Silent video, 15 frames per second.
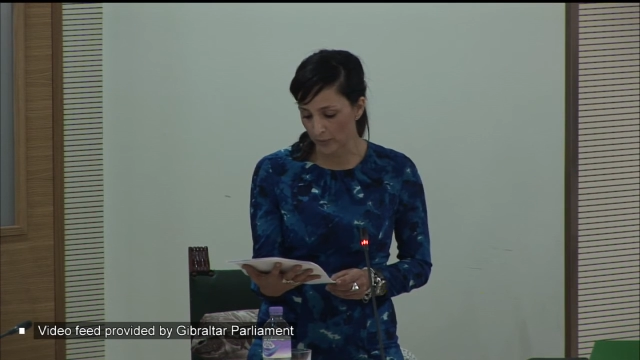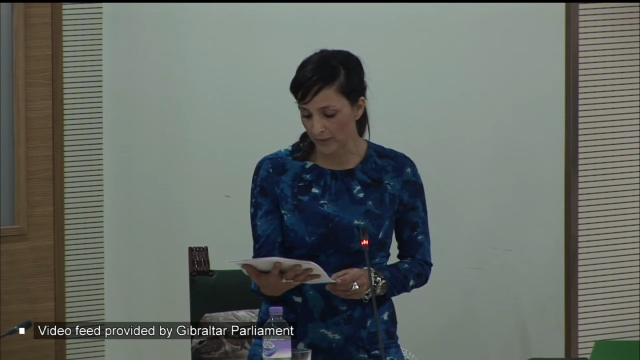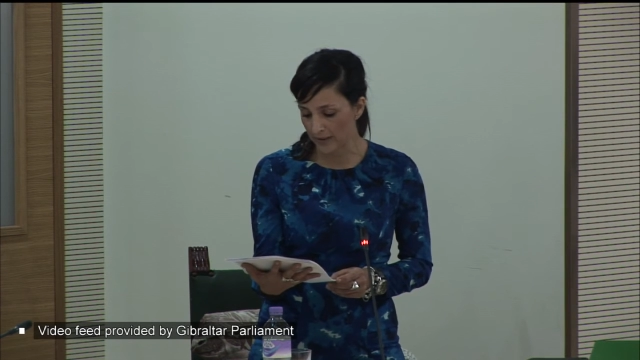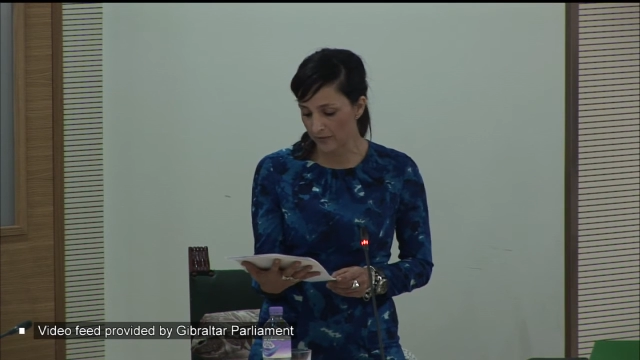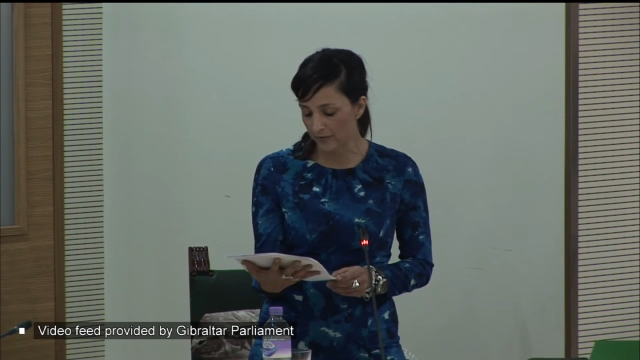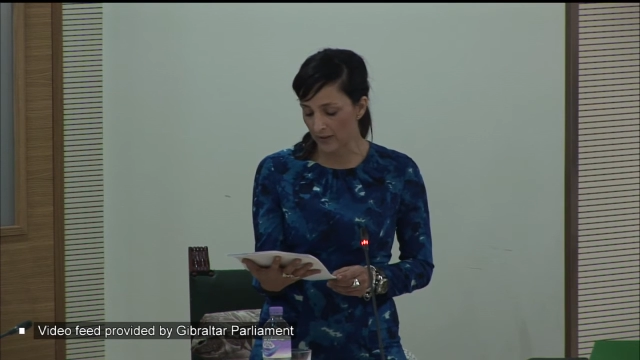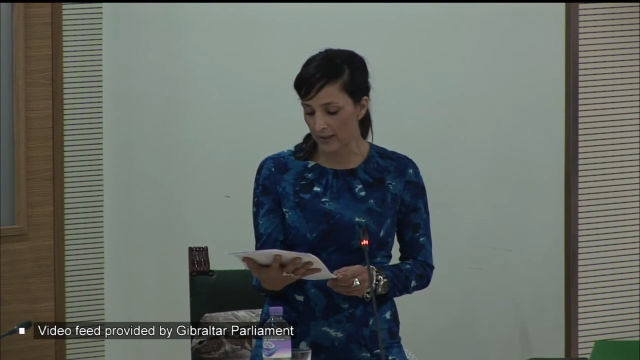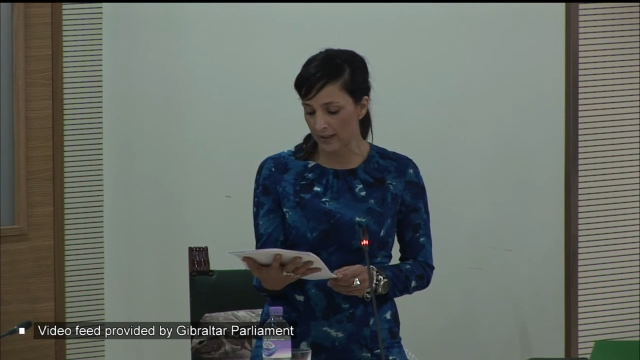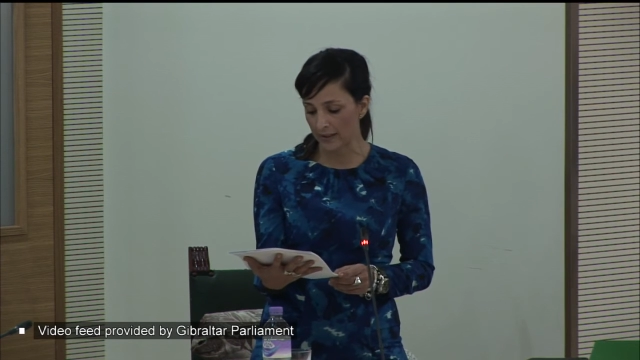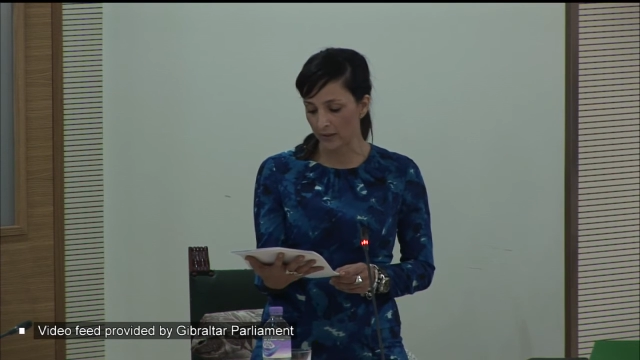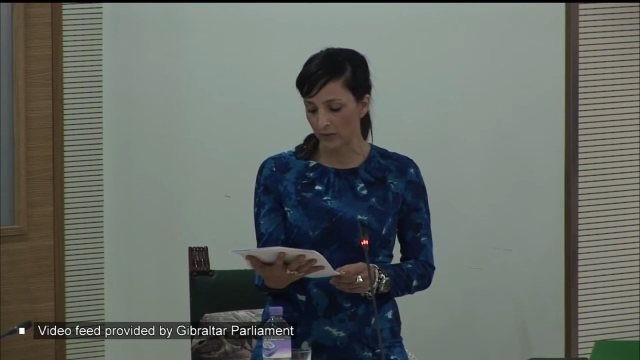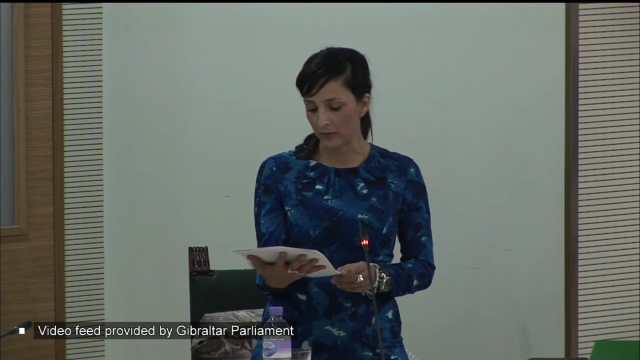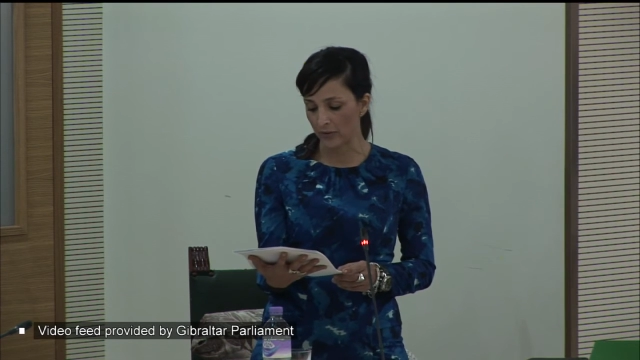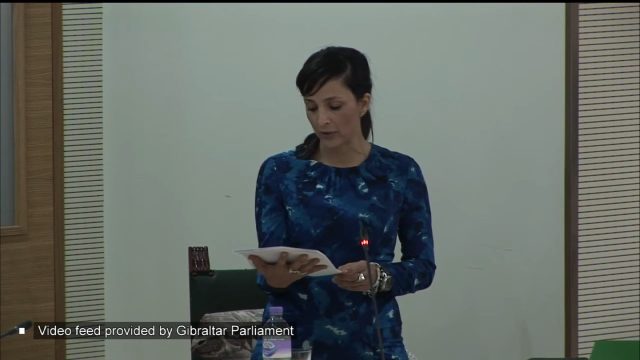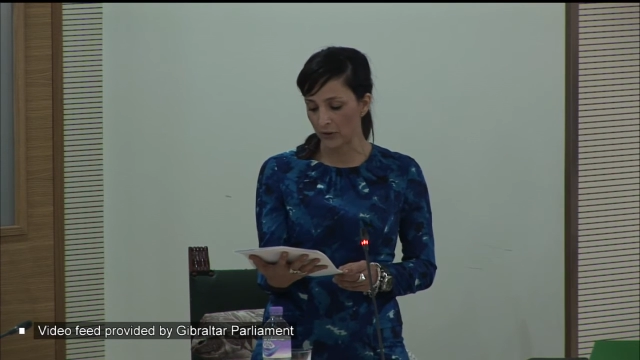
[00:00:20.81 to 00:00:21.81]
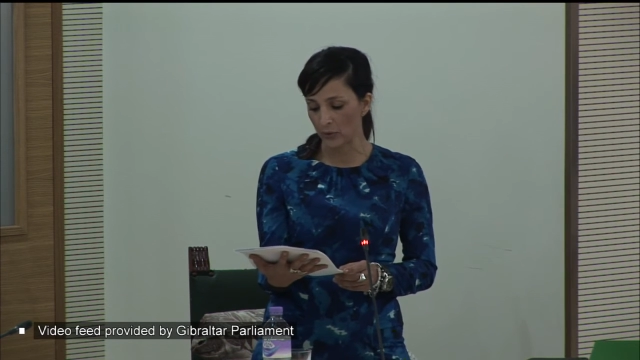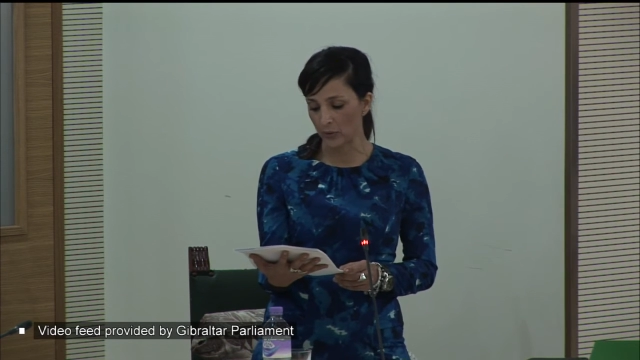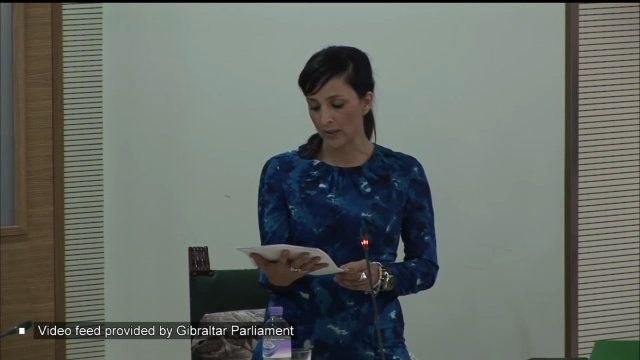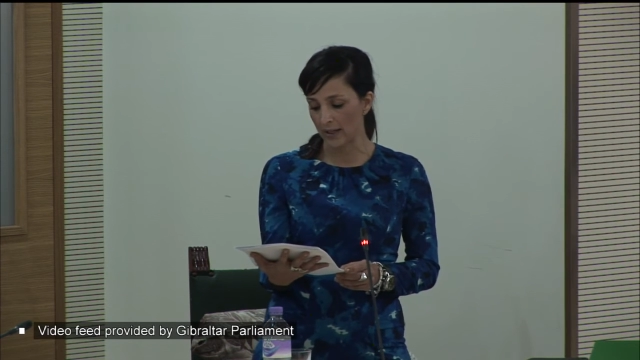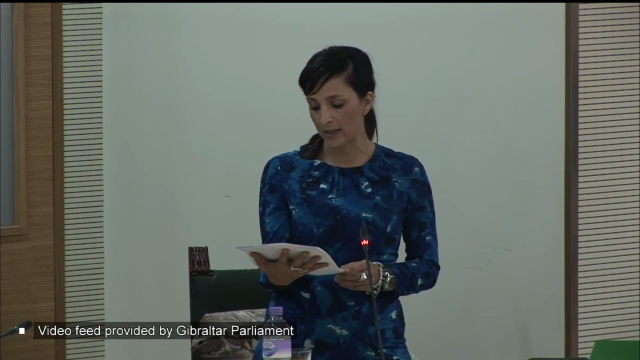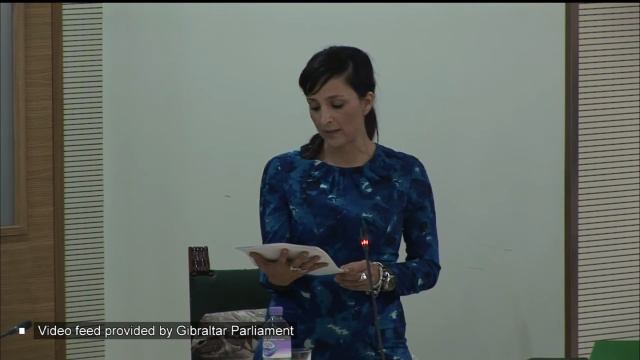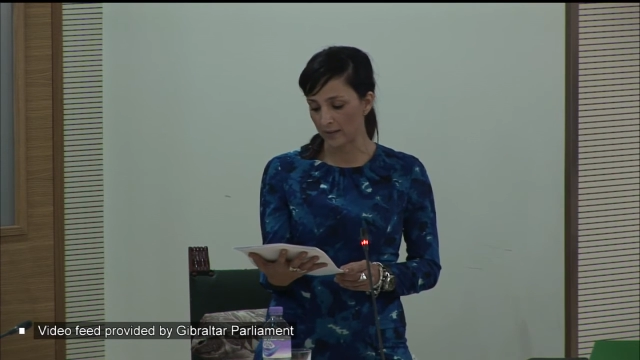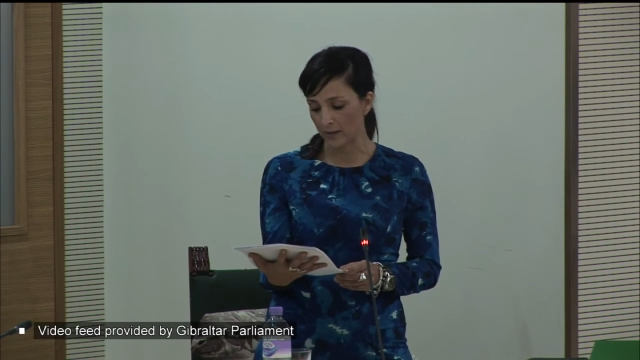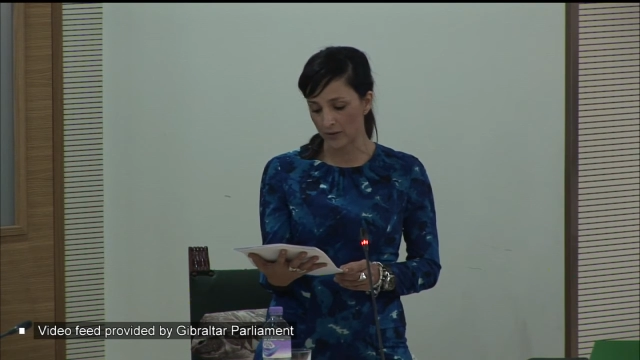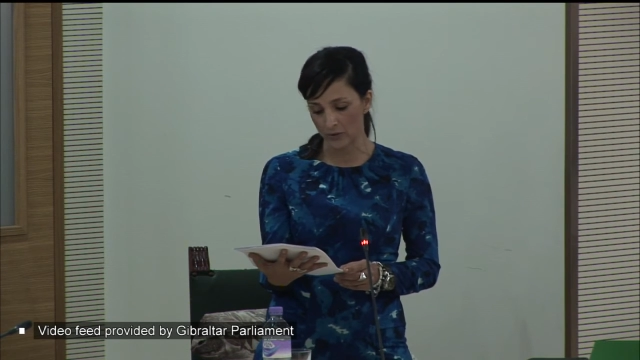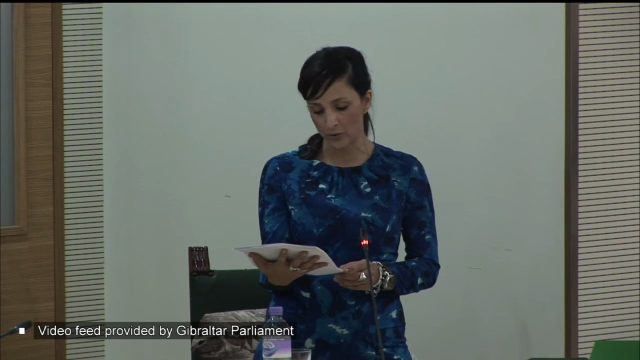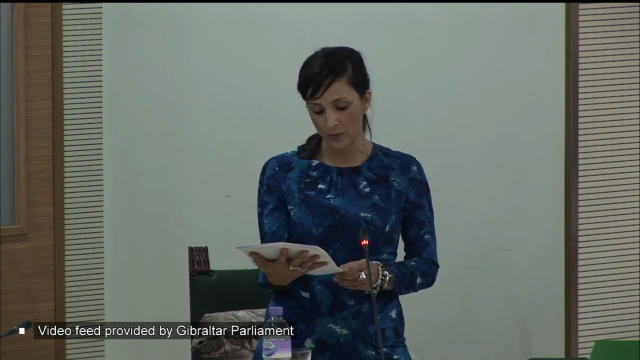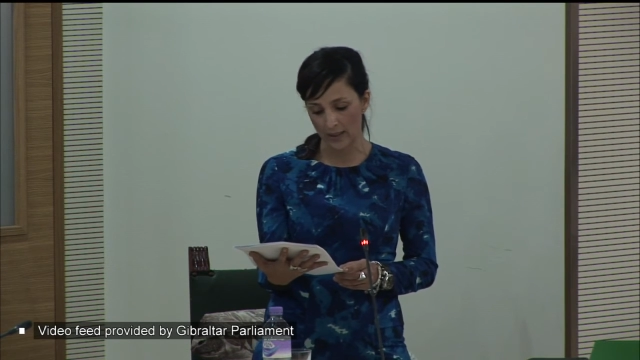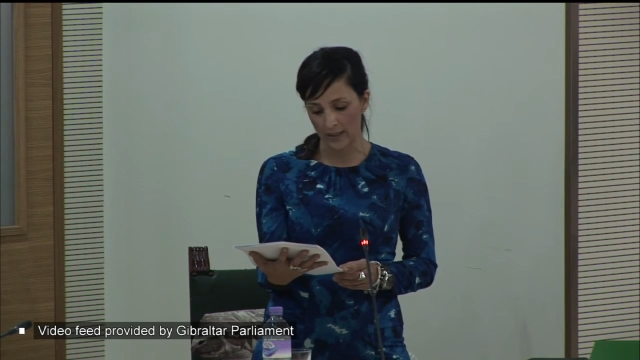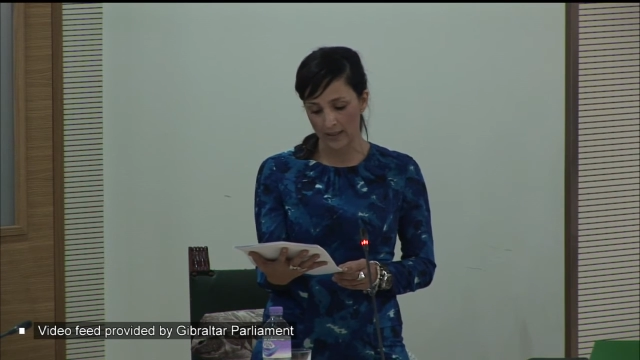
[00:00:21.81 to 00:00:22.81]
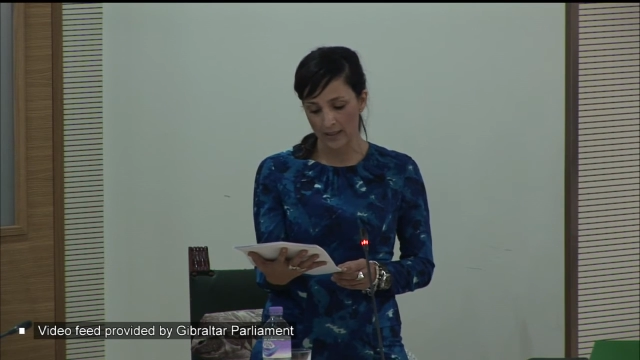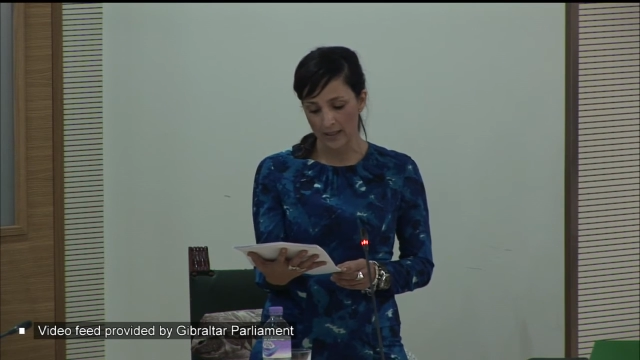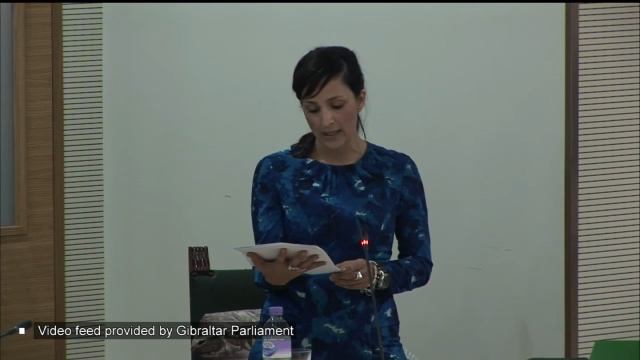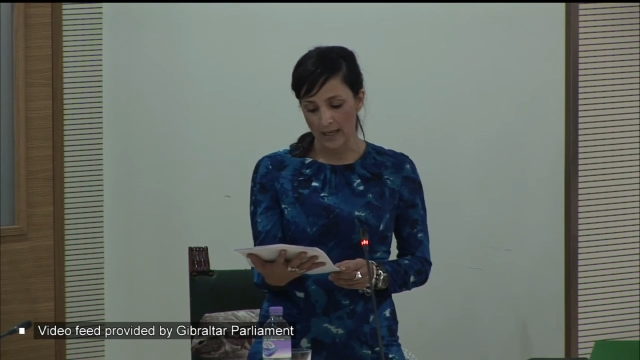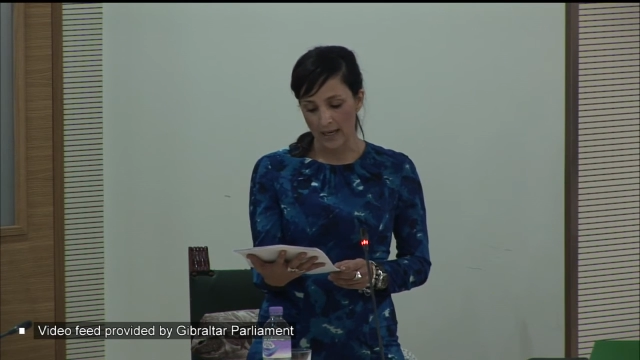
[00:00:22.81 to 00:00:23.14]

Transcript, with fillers: redefining of the UK is underway,